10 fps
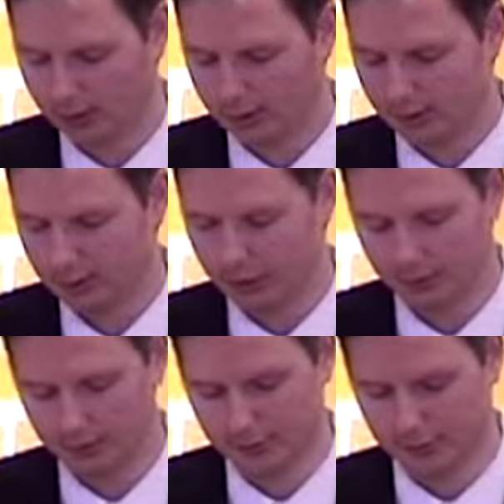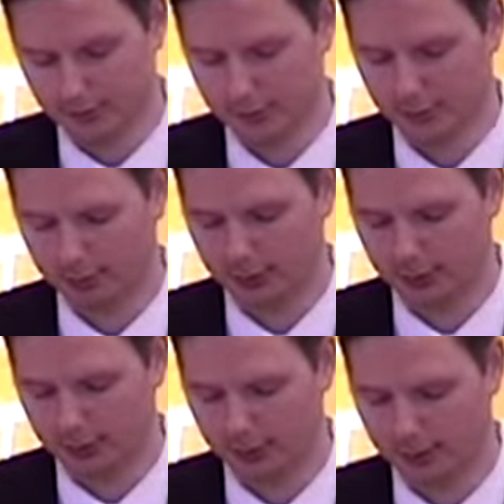Soundlessly, she slipped into
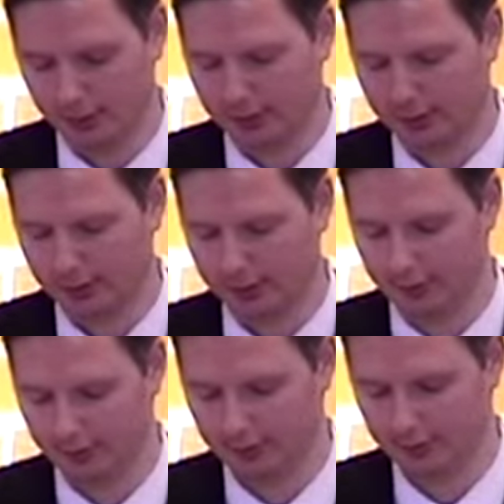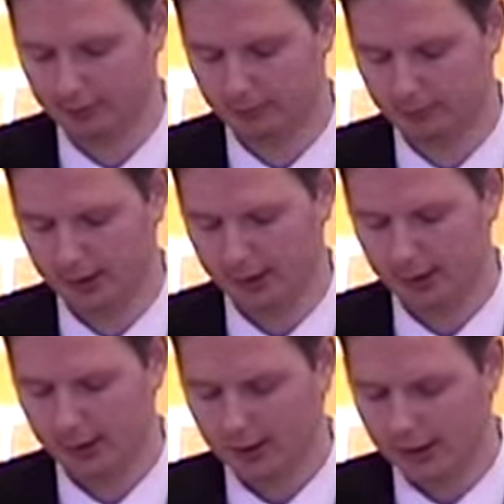the chair next to his.
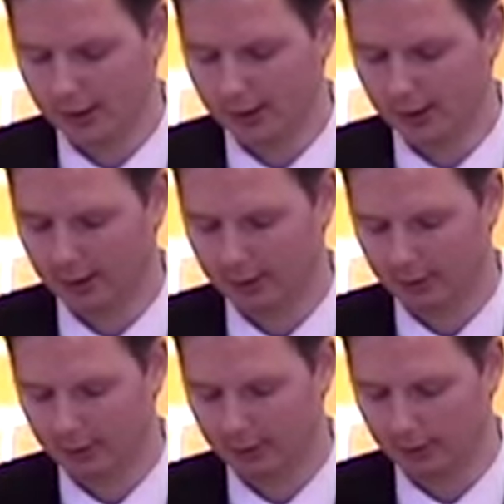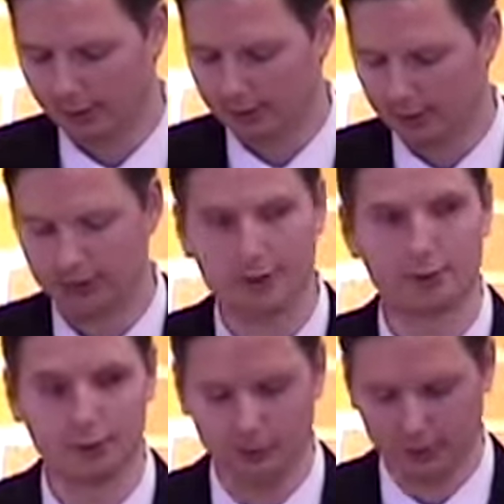In the end, Love is not the
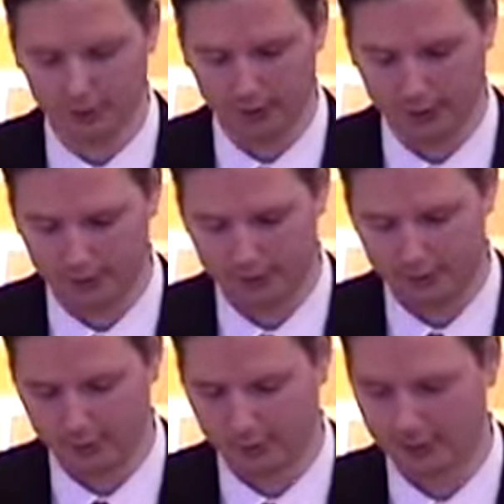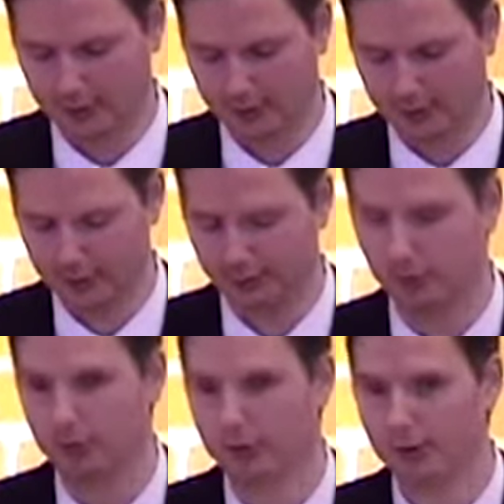smoldering glance across the dance
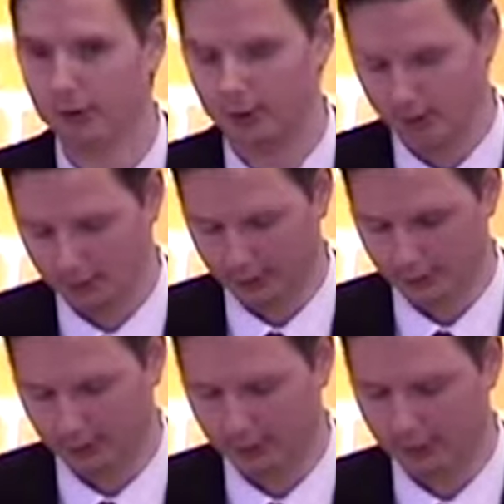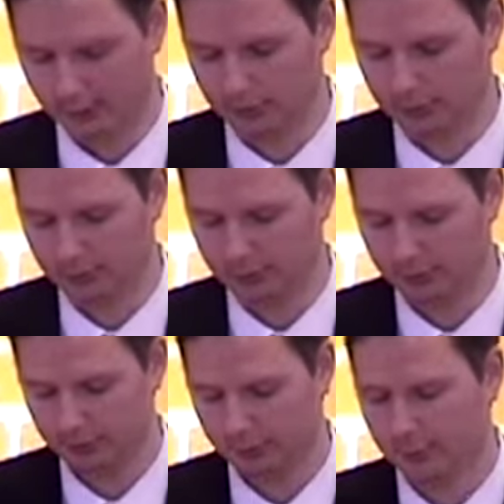floor, the clink of
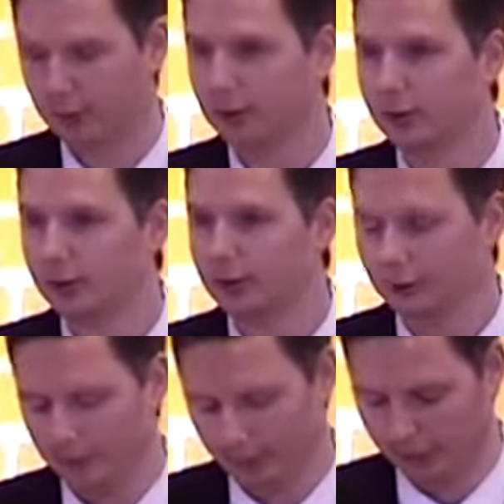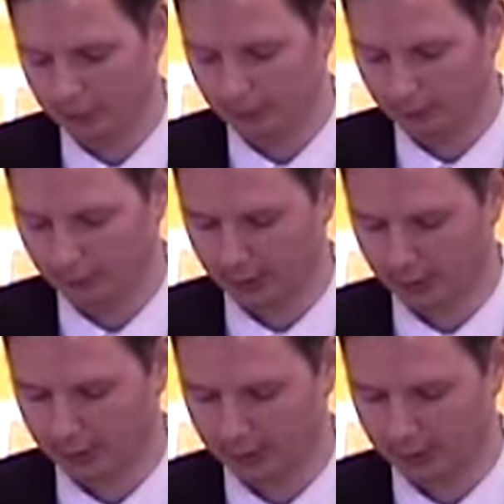crystal, a leisurely picnic